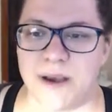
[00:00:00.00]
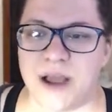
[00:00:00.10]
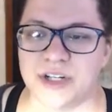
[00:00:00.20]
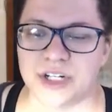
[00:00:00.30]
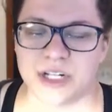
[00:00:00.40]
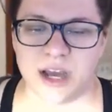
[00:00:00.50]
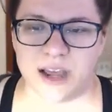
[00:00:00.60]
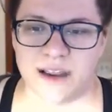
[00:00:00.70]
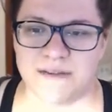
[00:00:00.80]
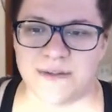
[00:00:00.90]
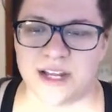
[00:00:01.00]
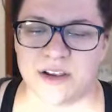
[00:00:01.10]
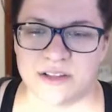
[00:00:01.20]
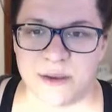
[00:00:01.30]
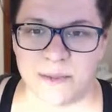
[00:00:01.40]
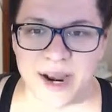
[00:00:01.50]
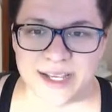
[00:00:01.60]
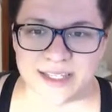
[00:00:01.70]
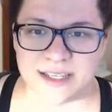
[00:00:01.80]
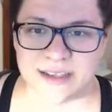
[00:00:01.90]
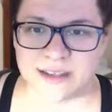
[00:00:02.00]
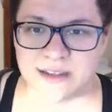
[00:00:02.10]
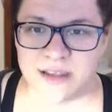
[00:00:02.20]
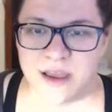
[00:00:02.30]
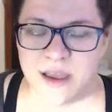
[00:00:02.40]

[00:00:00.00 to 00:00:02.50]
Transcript: undercut everybody else on prices.